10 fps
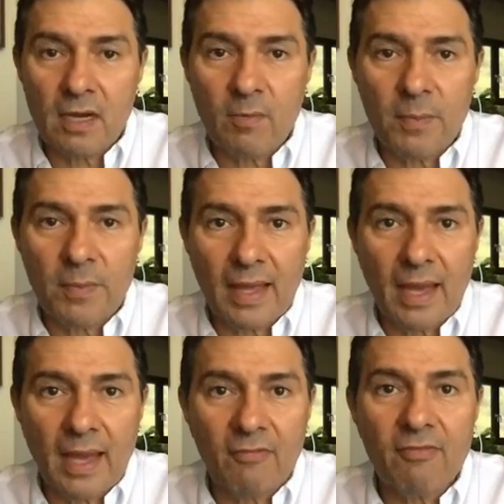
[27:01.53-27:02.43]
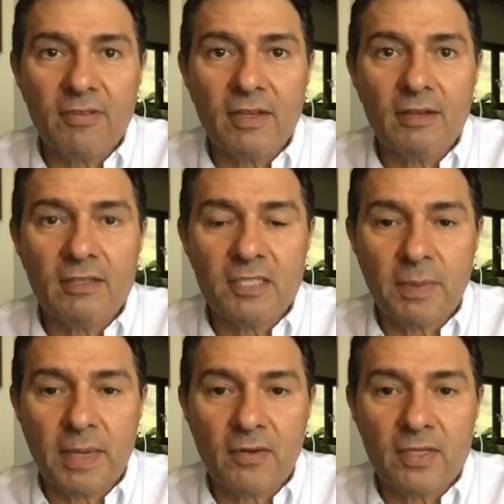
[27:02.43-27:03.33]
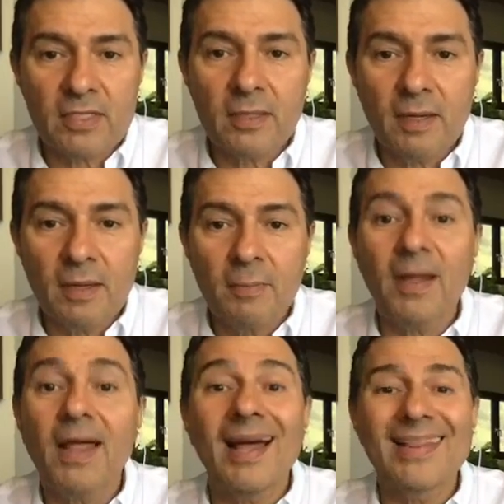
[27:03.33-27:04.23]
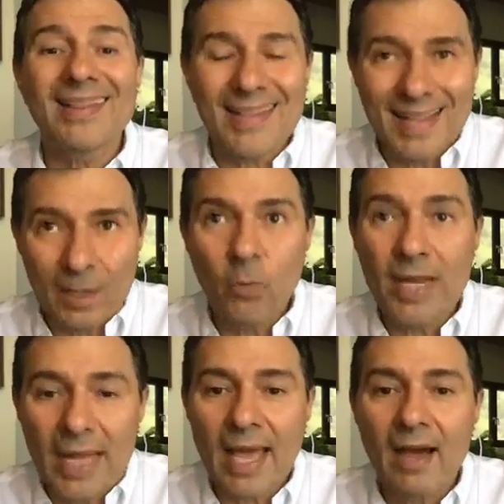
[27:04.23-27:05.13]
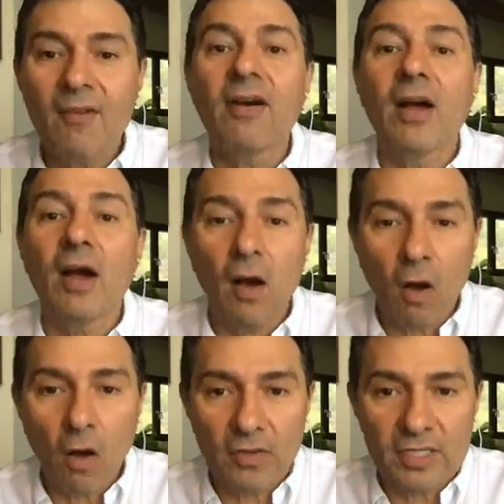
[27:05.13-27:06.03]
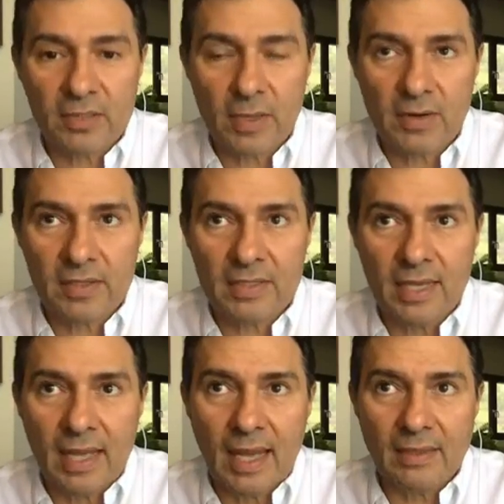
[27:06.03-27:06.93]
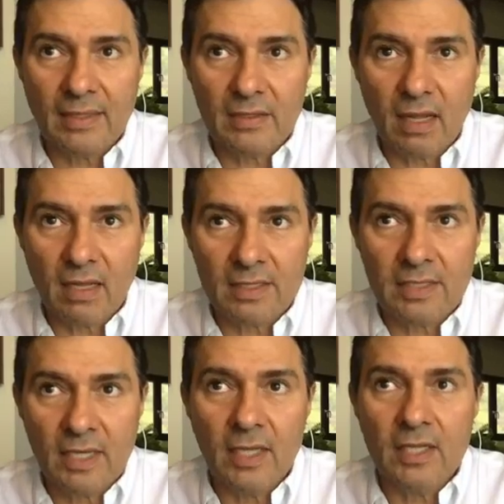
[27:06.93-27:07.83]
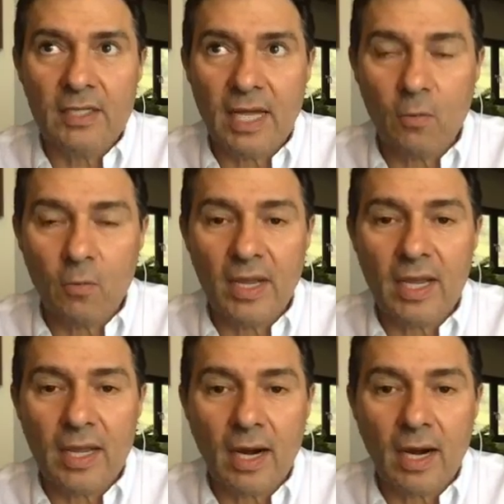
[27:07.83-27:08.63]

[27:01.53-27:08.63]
of them they have experience, but we have all the experience and the knowledge that we